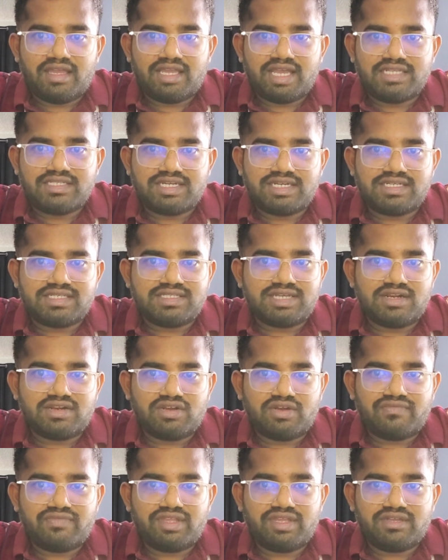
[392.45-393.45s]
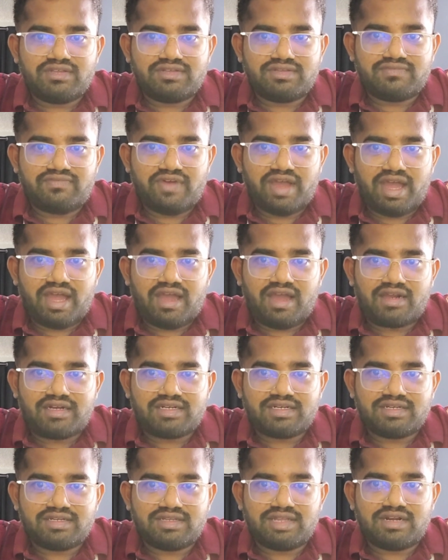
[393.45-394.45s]
As a result of the
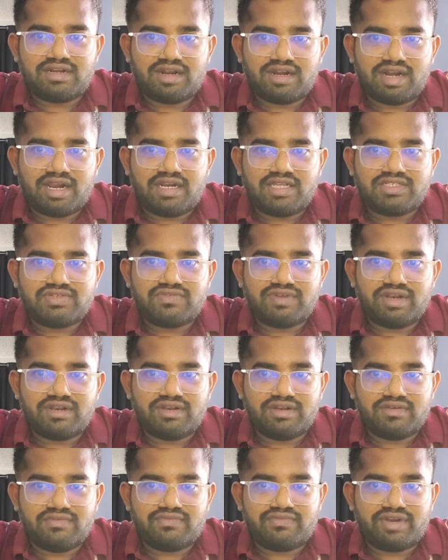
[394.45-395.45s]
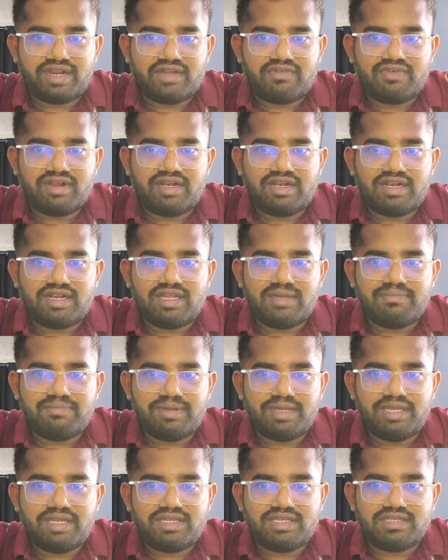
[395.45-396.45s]
fact that our riders will frequently
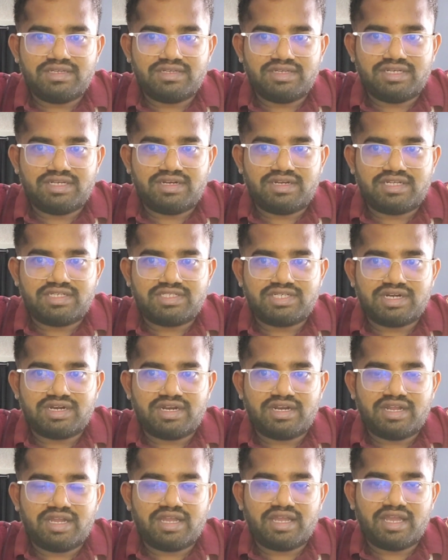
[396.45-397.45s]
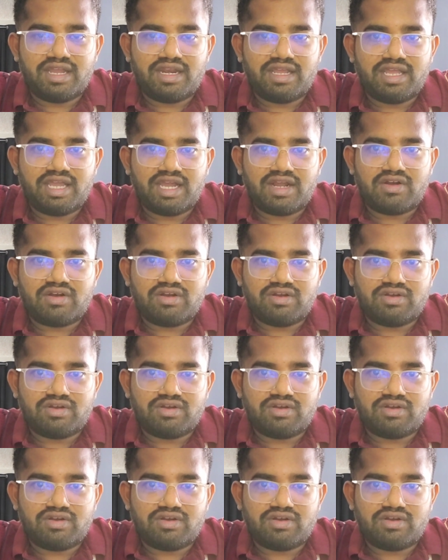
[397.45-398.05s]
be interested in gaining